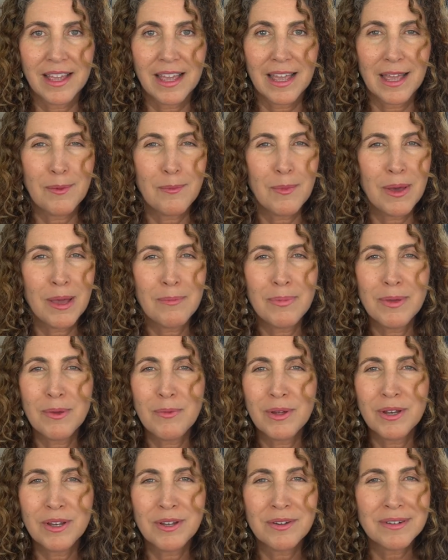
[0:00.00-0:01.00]
It might be
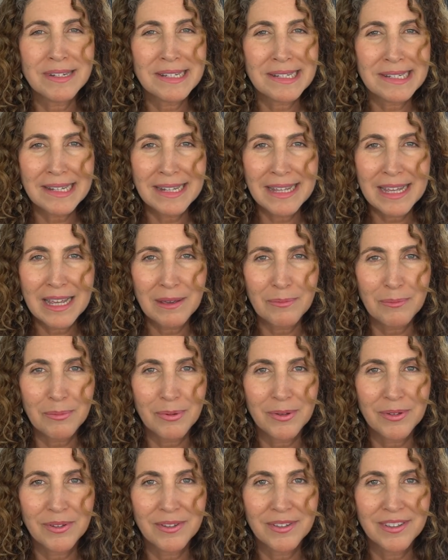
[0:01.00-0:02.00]
when you're asleep.
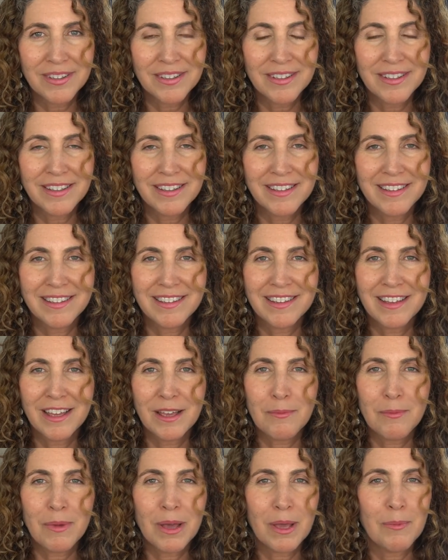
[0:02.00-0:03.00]

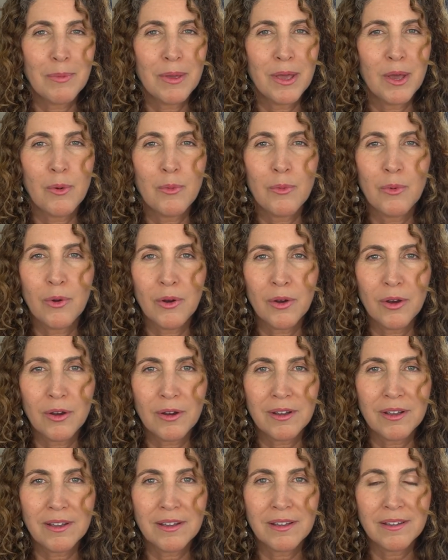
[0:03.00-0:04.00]
It might be at
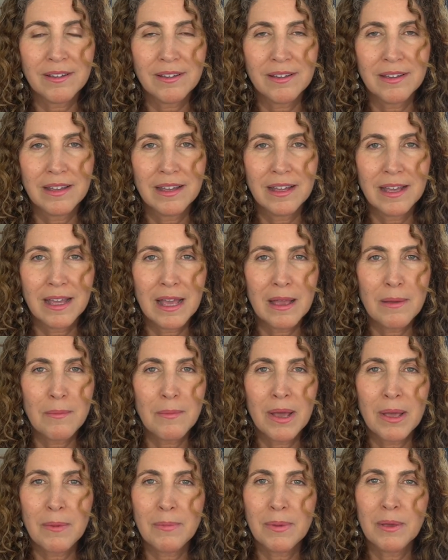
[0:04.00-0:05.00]
work. It
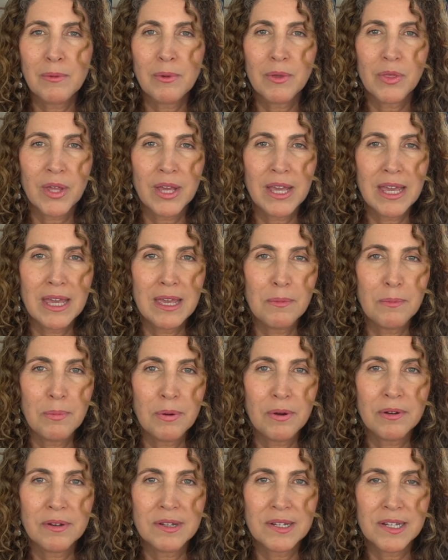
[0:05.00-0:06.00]
might be with a key
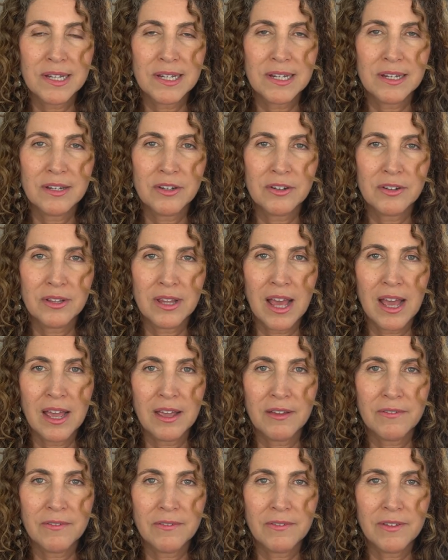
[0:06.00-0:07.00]
person in your
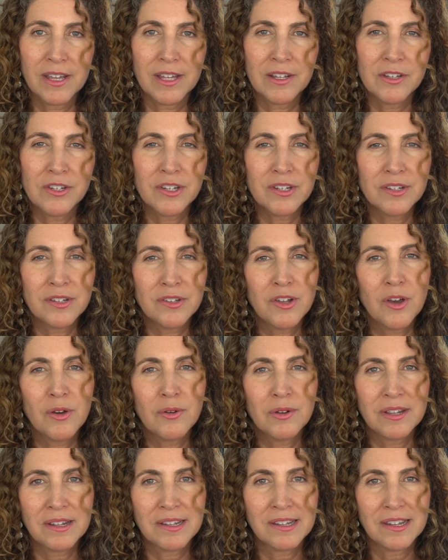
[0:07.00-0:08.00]
life. And just
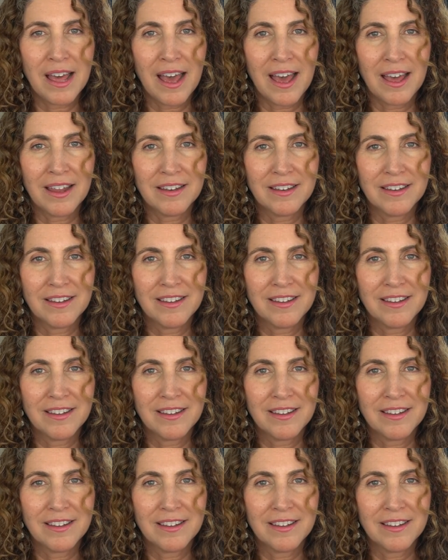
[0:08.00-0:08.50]
notice that.